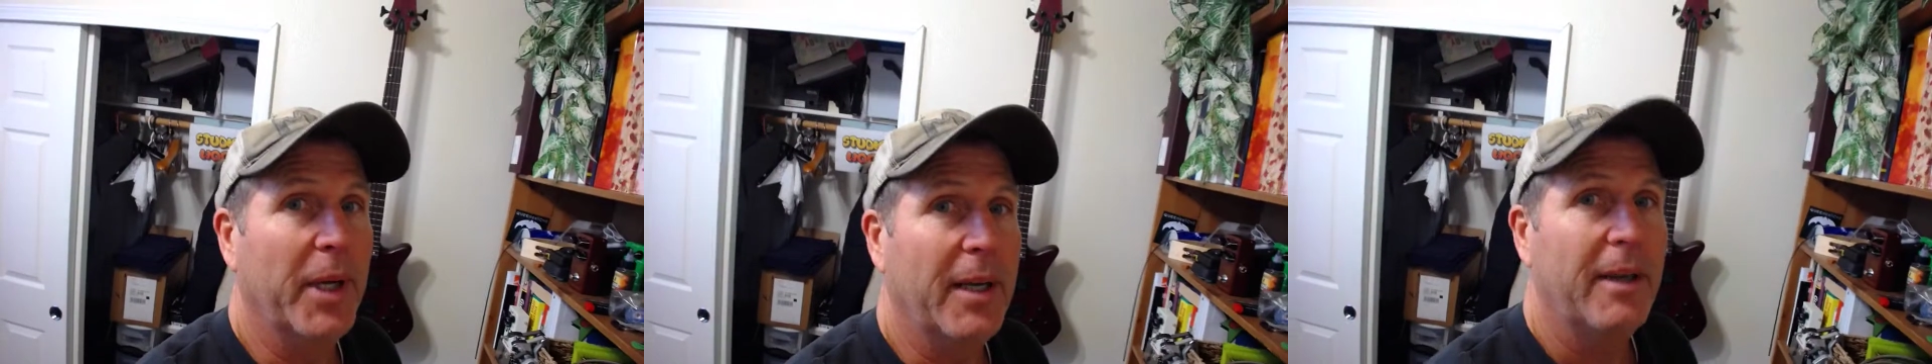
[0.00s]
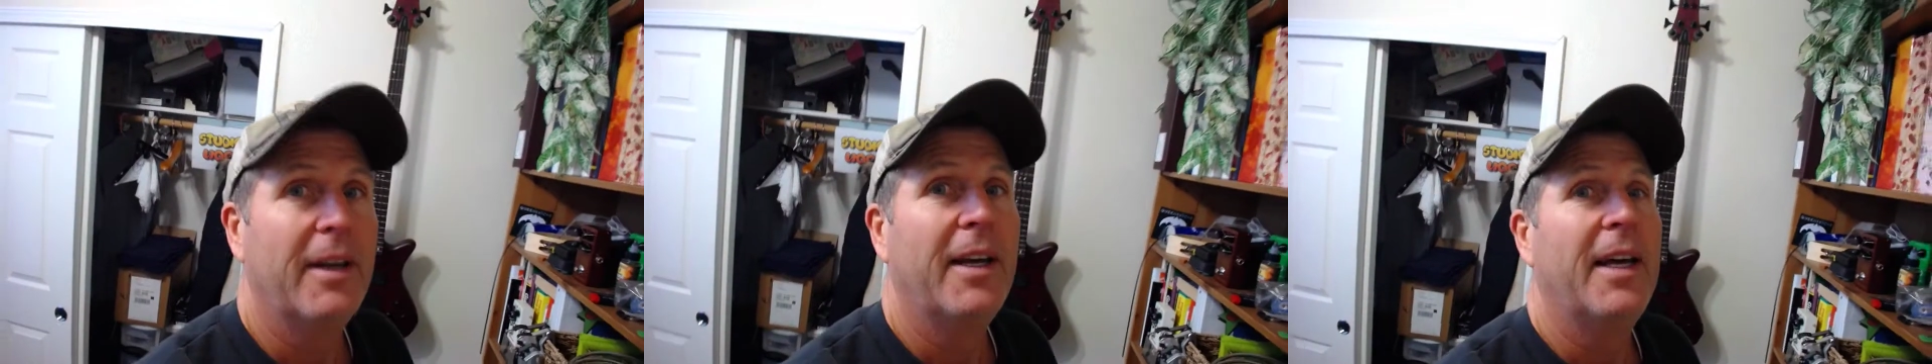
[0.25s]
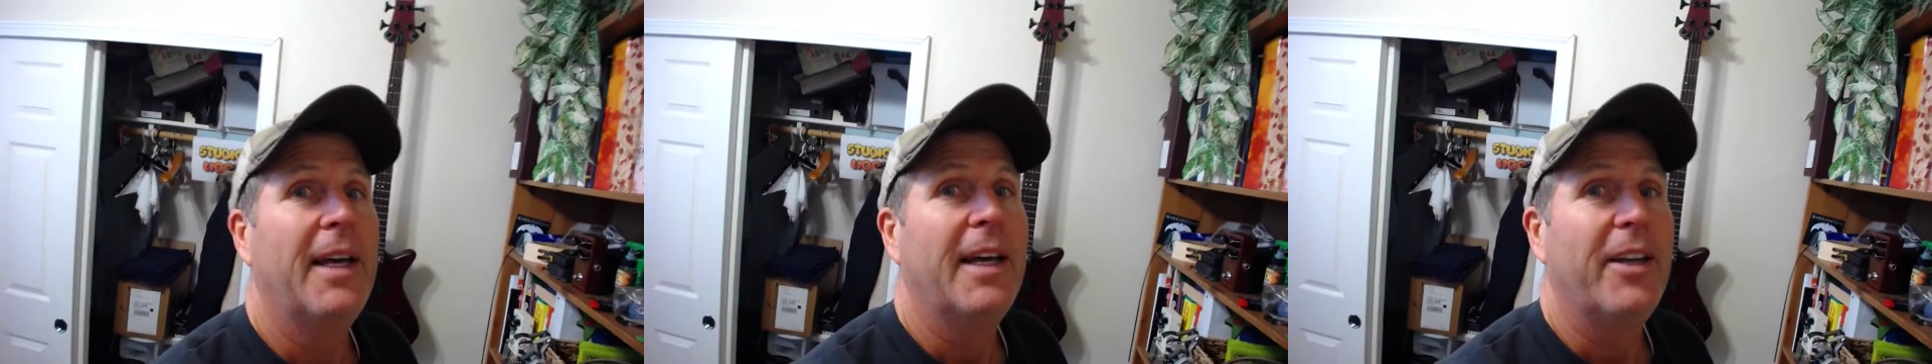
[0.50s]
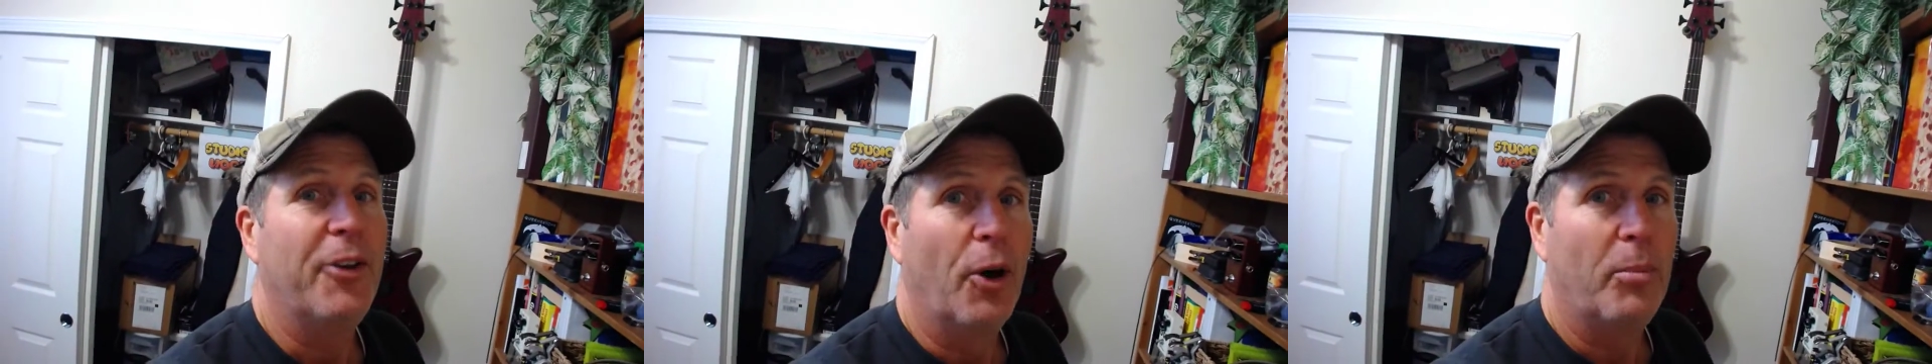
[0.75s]
me,
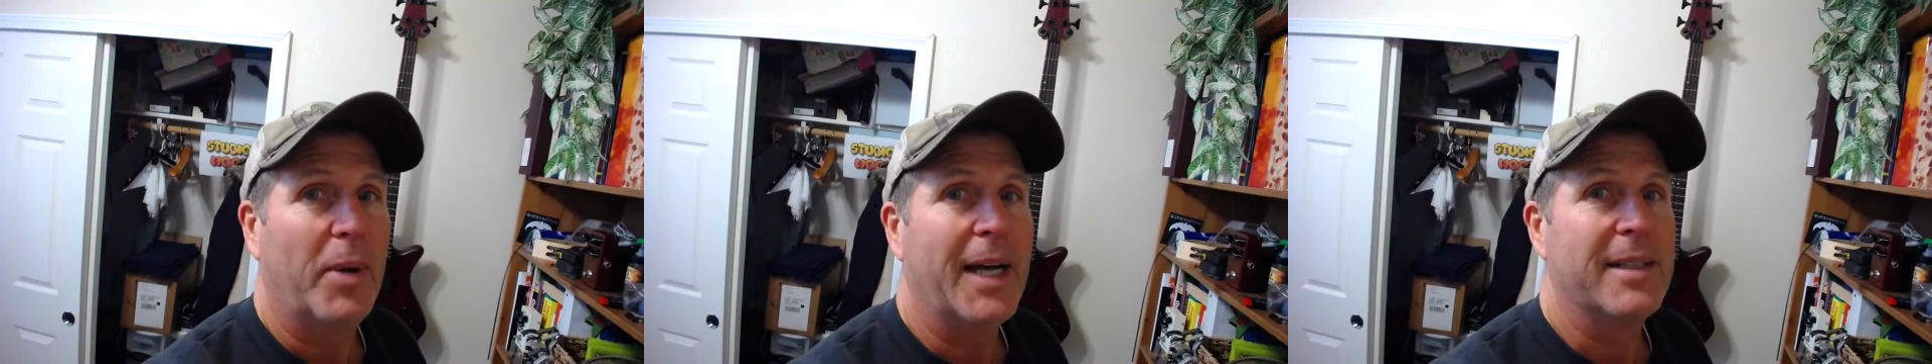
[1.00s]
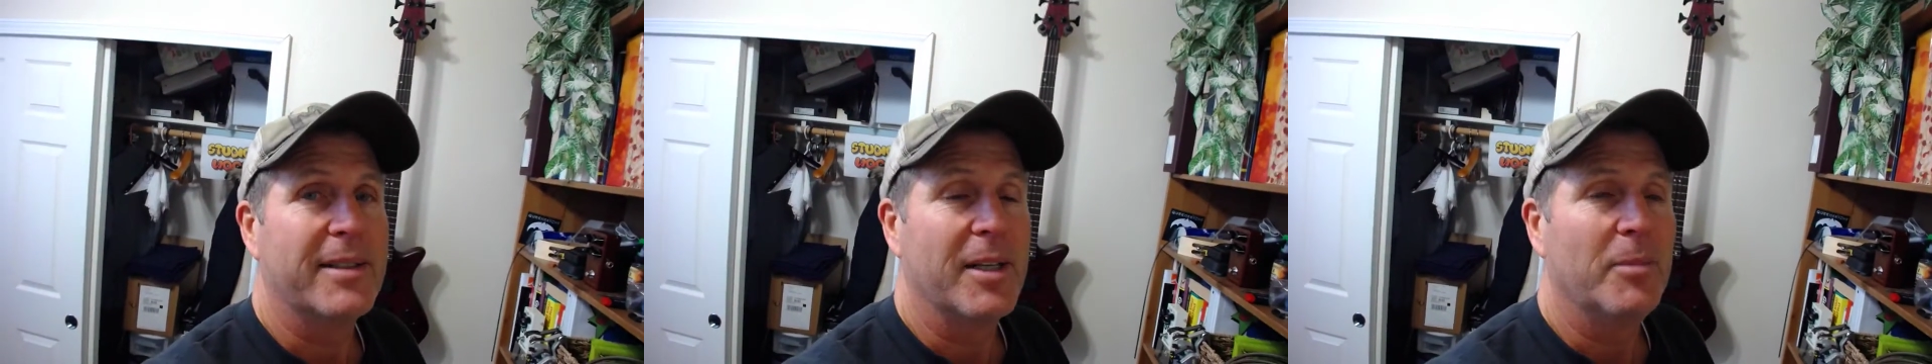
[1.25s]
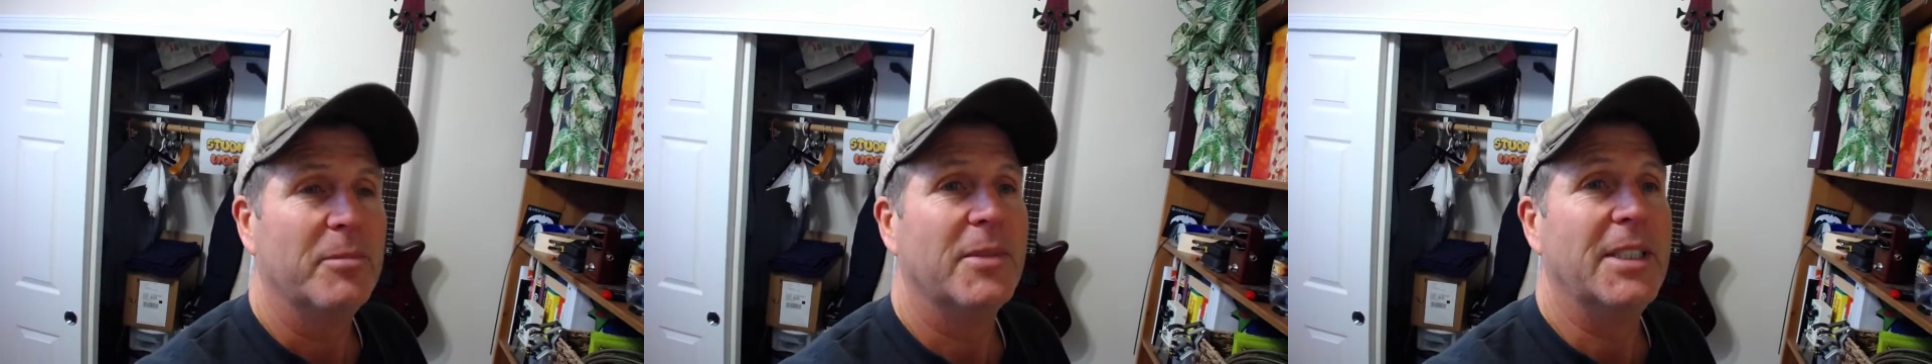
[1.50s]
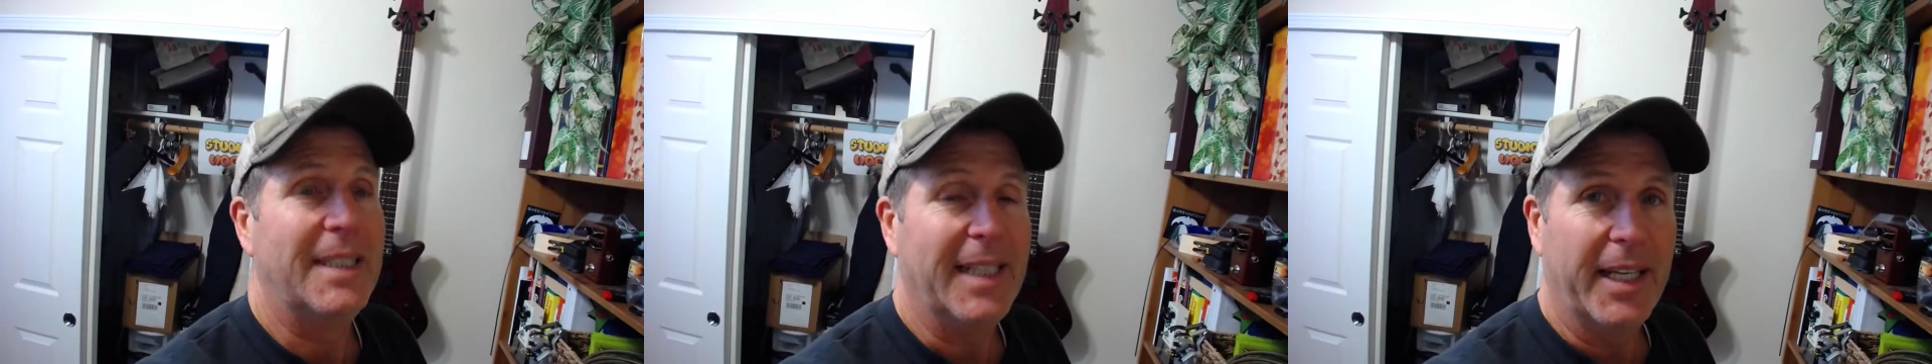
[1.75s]
don't buy something
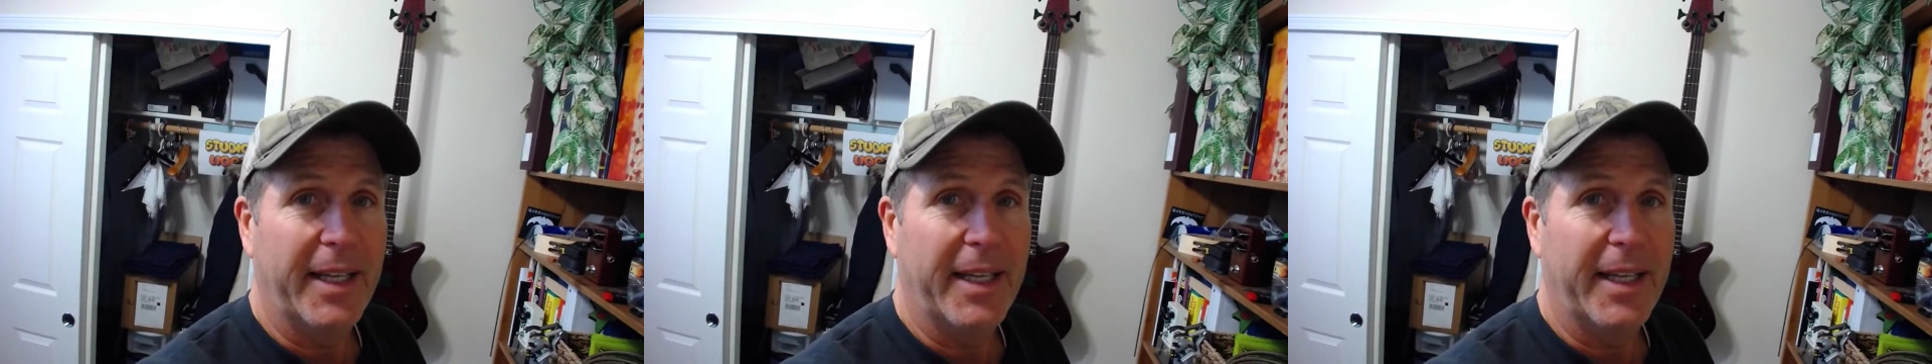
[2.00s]
until